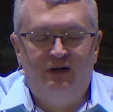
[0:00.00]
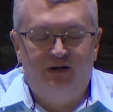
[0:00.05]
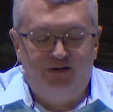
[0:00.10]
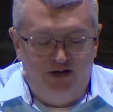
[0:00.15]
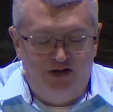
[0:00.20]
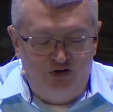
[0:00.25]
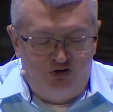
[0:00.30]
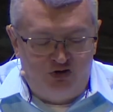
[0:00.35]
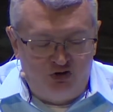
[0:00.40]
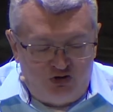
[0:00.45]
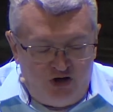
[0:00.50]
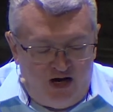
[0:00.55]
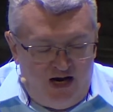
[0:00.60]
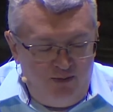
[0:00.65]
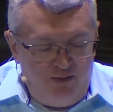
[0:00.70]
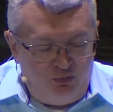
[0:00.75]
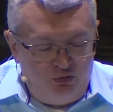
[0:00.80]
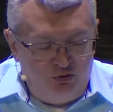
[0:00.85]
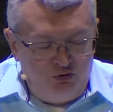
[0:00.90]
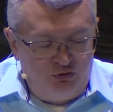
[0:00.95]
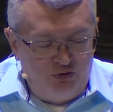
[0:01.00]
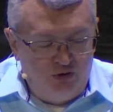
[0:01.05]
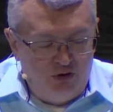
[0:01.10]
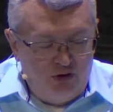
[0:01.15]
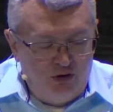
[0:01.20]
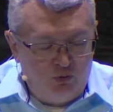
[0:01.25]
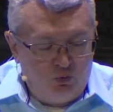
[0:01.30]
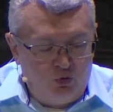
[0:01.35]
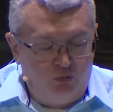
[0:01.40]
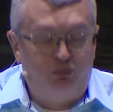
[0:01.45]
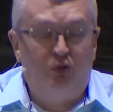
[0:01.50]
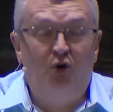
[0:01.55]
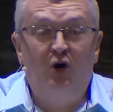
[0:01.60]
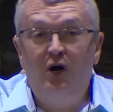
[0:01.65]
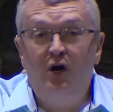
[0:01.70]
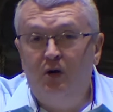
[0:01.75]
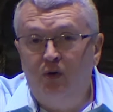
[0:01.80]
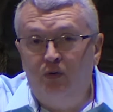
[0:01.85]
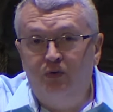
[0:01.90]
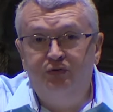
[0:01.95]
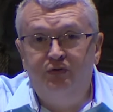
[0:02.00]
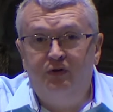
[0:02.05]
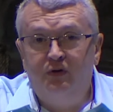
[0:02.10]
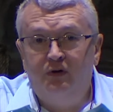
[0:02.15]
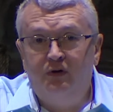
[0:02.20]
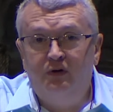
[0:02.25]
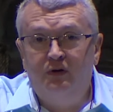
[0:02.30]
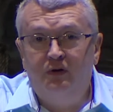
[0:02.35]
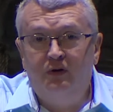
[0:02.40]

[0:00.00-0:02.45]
These disciples were pros.